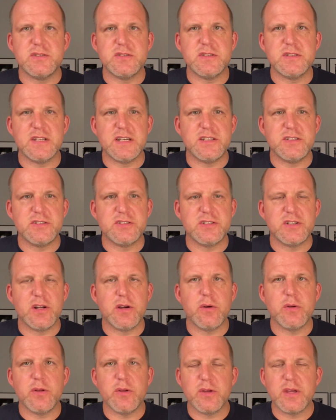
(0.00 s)
that you should
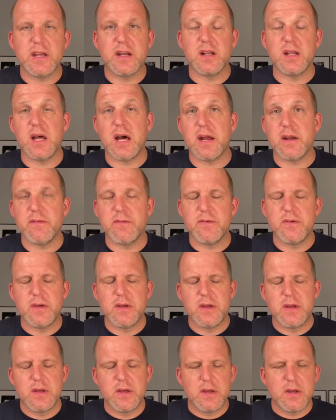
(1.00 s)
own, you'll get a lot
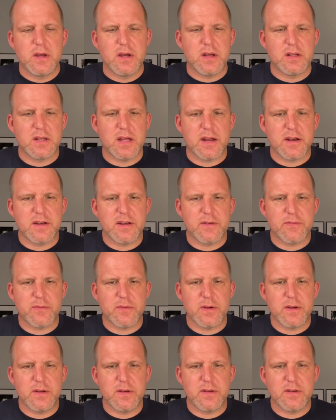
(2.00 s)
of
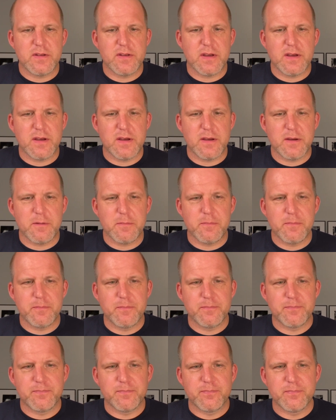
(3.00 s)
different
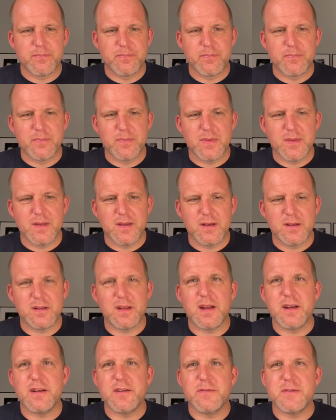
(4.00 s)
a
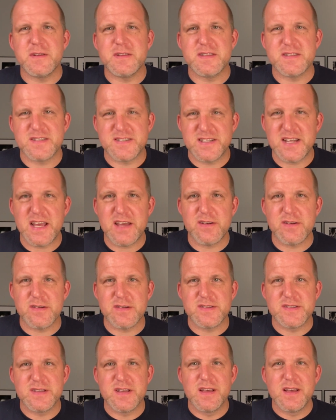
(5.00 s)
lot of different
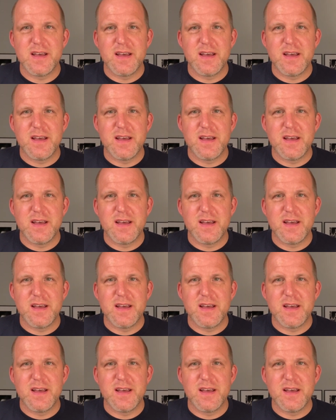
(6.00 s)
standards.